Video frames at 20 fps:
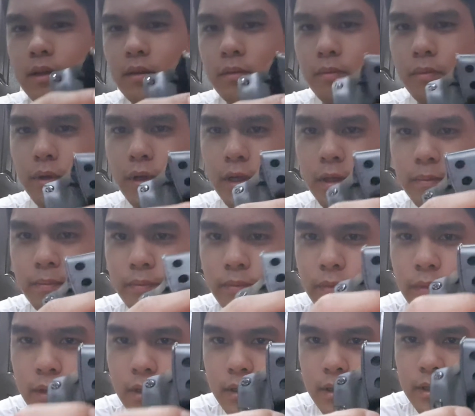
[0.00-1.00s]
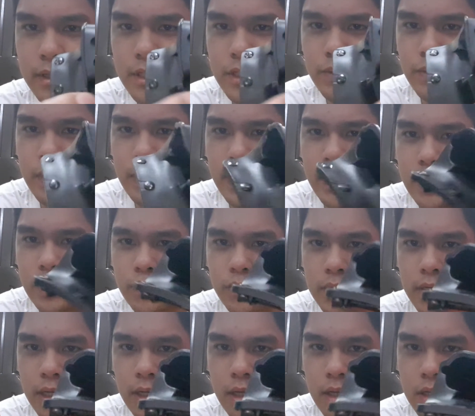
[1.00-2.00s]
But this one
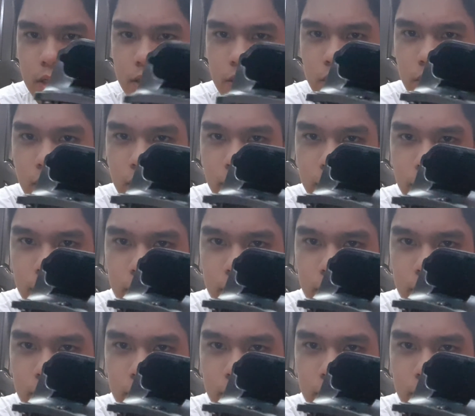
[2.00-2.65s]
actually locks onto